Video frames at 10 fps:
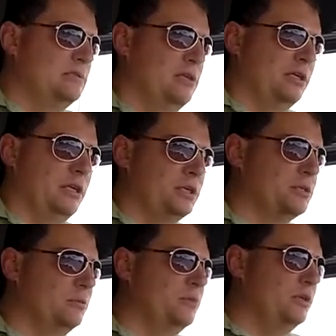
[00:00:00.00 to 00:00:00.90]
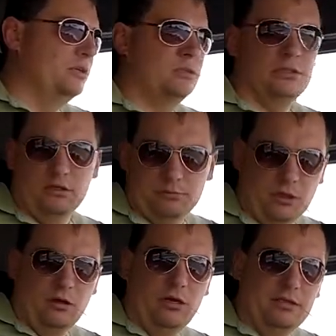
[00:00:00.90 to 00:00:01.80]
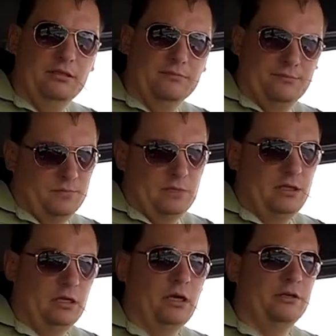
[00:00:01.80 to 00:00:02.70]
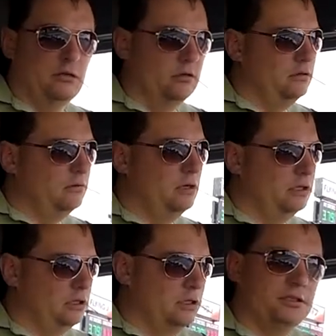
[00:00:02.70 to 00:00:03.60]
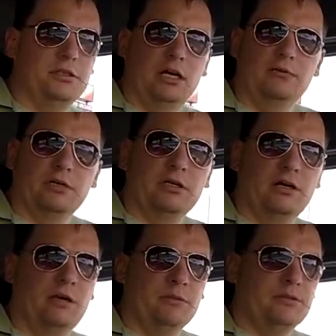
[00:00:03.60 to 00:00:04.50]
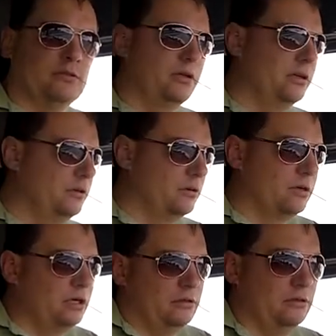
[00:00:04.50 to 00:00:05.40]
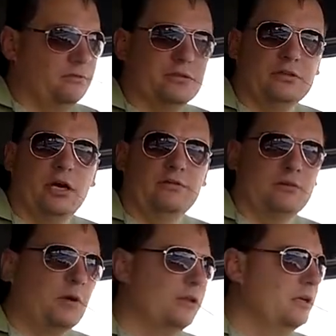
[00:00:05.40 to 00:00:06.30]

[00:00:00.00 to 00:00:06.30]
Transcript: and I should be in South Beloit and I know another driver comment uh, or I don't know if a driver but